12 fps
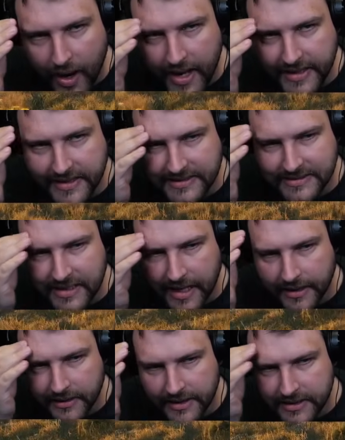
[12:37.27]
this
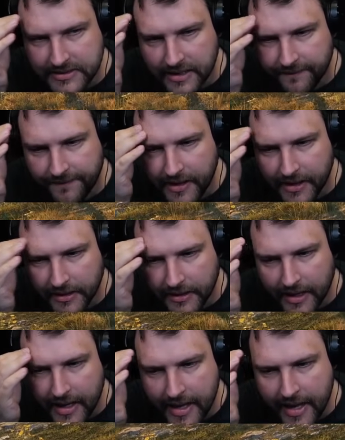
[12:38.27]
tank doesn't
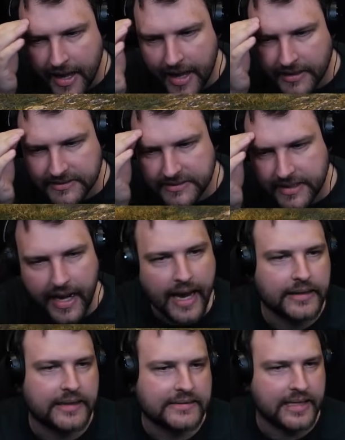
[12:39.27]
feel as
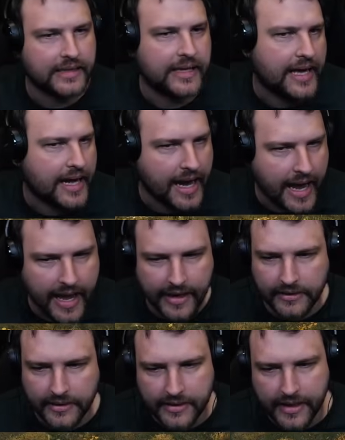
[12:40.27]
great as a tier
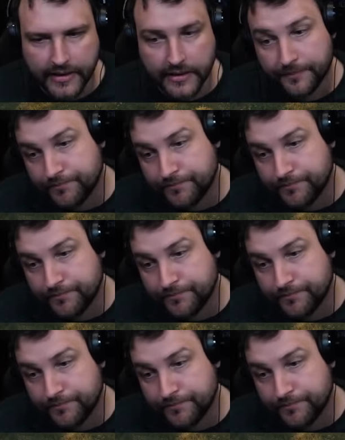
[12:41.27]
8 did.